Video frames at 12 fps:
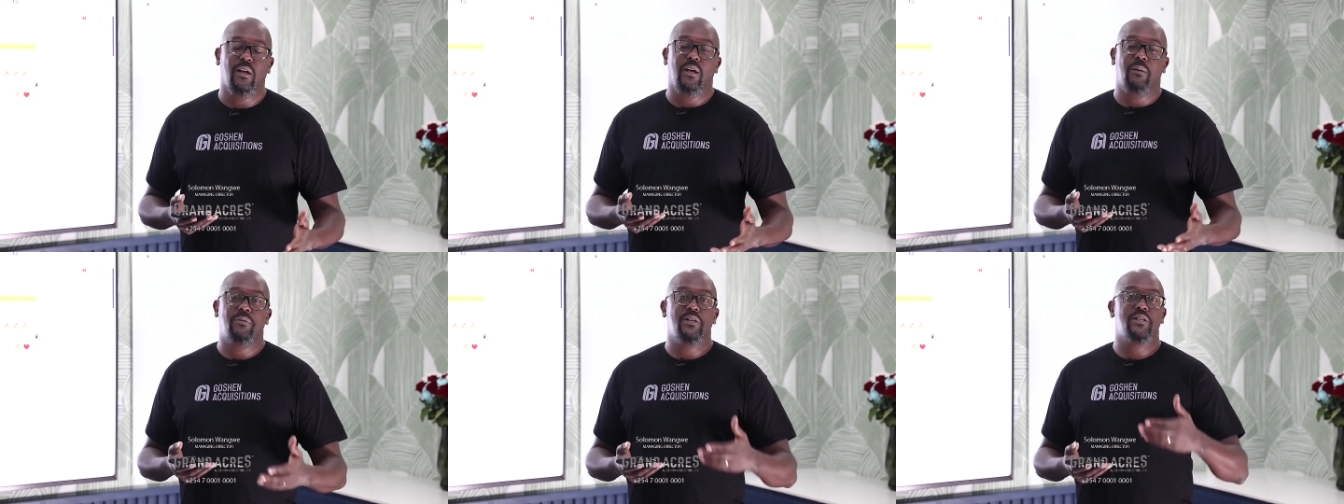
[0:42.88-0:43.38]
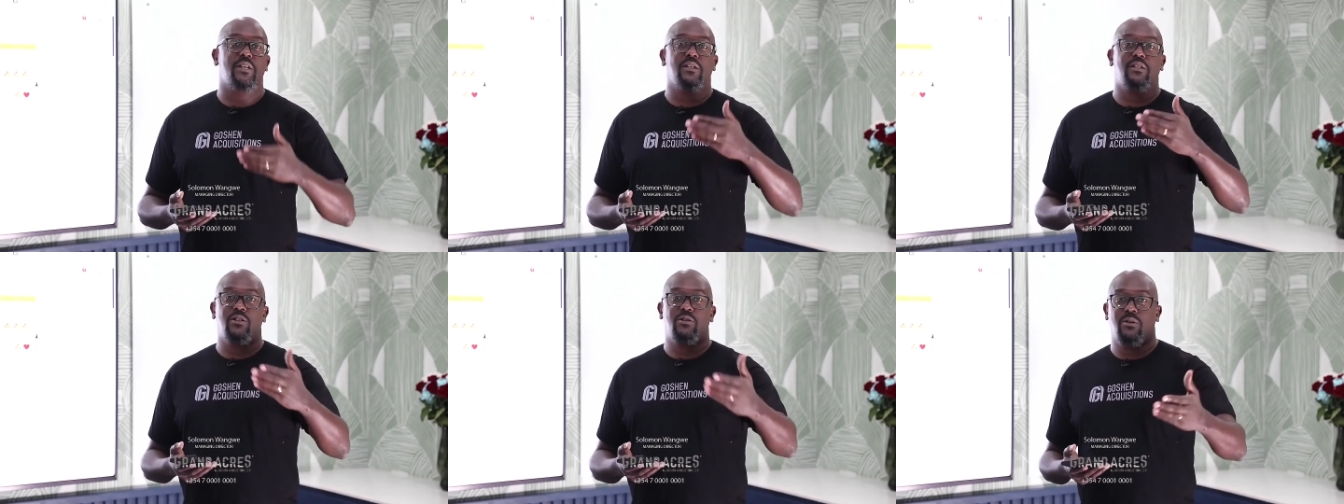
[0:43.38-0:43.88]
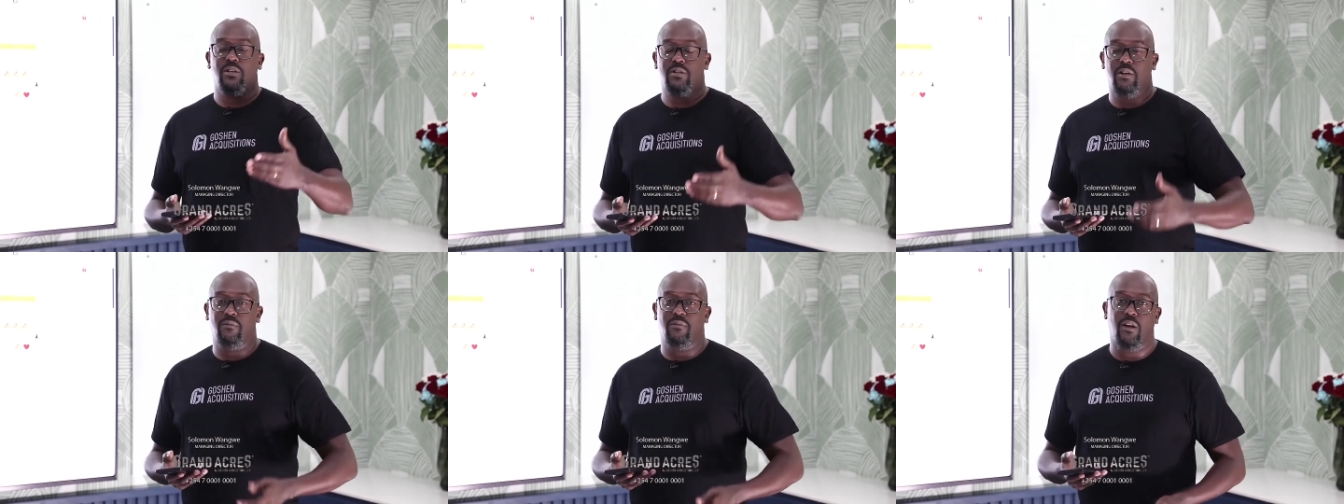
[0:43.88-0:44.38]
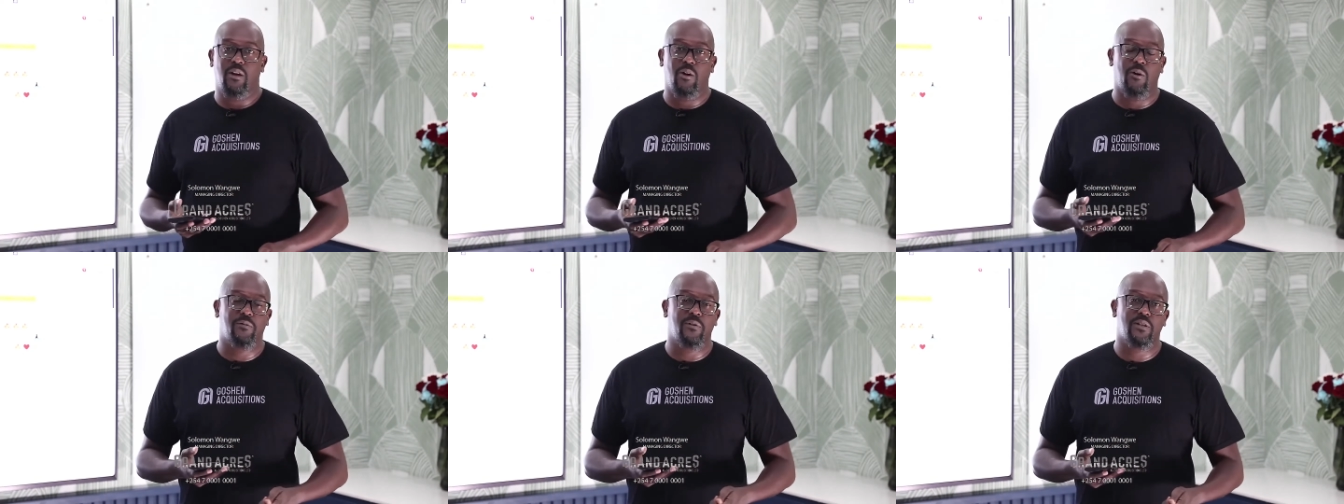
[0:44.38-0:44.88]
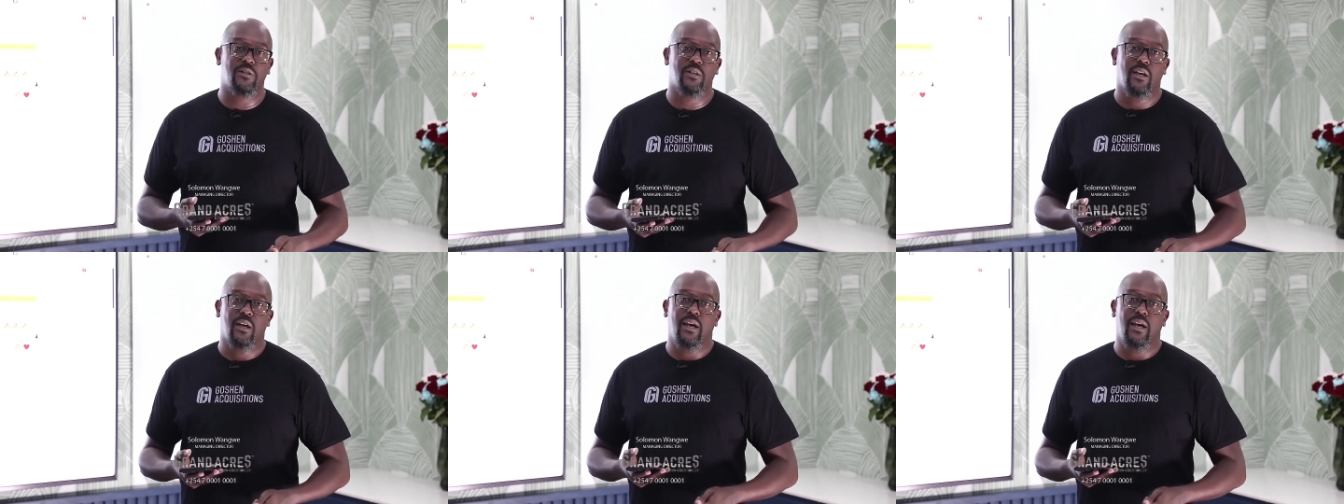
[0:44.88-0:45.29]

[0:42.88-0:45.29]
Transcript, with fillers: present it to the survey office,